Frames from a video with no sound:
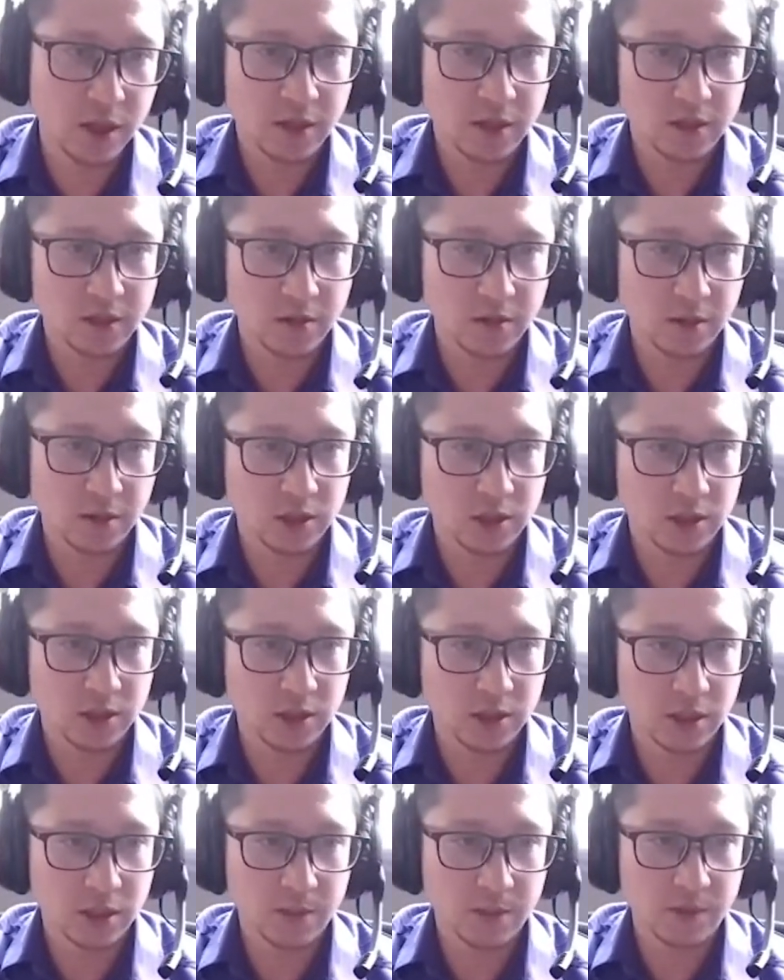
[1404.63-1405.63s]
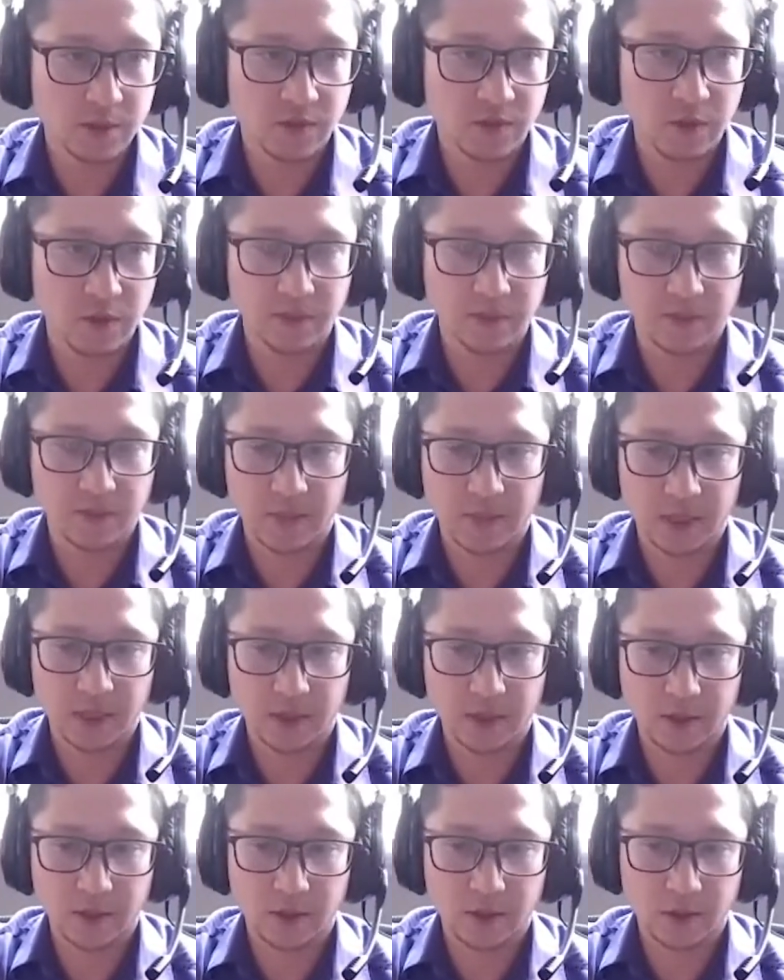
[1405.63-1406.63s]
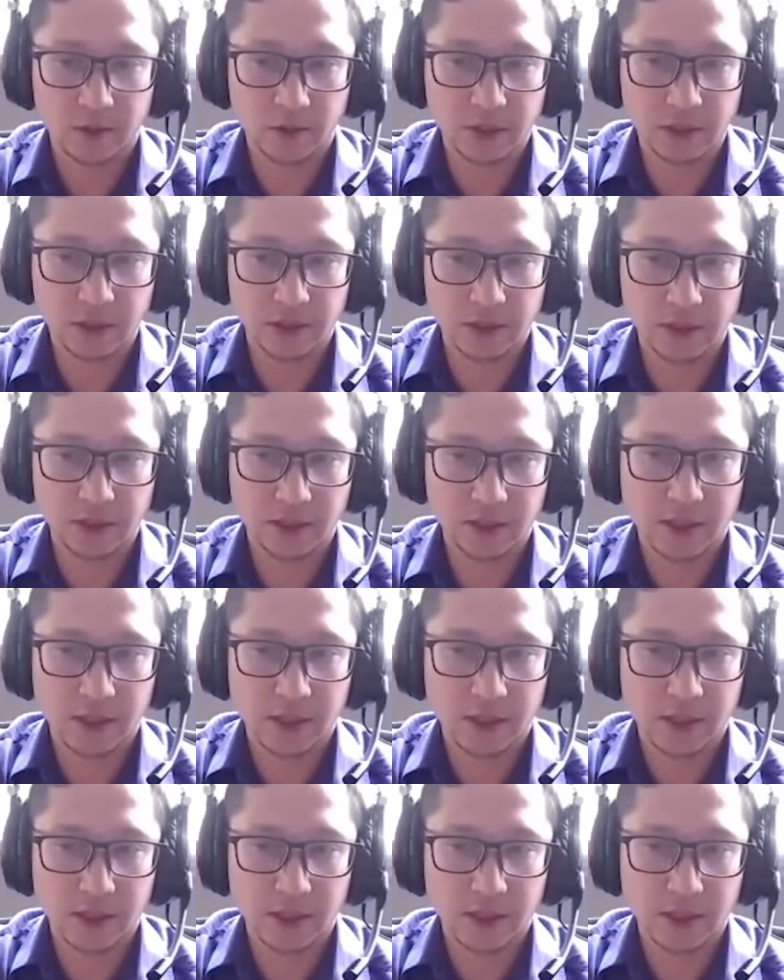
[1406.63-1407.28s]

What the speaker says: So it actually comes from early